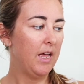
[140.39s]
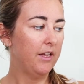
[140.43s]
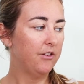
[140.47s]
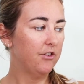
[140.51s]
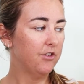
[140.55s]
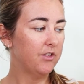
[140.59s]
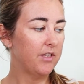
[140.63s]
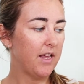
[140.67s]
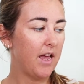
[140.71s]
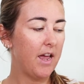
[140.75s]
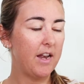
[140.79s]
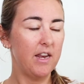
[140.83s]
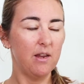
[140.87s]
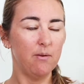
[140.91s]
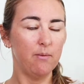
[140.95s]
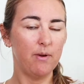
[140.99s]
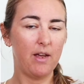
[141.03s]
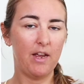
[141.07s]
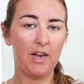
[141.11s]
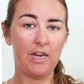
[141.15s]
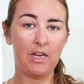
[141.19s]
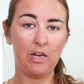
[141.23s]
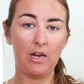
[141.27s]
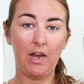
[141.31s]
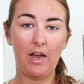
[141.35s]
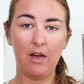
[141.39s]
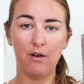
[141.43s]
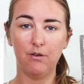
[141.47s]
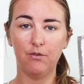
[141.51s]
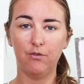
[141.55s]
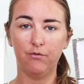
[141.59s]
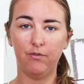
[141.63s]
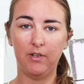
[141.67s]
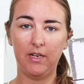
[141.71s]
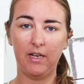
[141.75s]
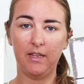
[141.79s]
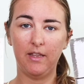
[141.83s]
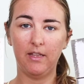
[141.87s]
just anywhere in your
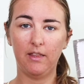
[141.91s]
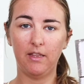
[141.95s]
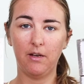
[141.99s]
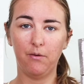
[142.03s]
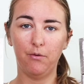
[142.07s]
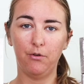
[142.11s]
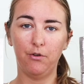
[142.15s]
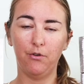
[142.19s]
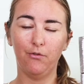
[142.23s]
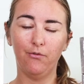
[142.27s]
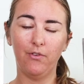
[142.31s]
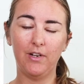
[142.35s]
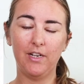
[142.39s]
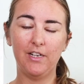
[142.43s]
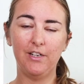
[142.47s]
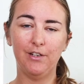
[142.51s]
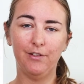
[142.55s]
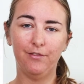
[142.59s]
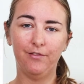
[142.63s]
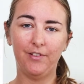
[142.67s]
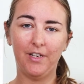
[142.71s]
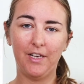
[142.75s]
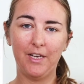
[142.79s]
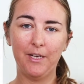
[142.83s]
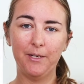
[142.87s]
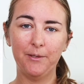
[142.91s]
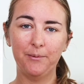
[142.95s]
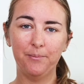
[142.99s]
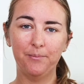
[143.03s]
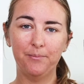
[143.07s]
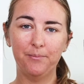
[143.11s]
house really. I think that would look really lovely.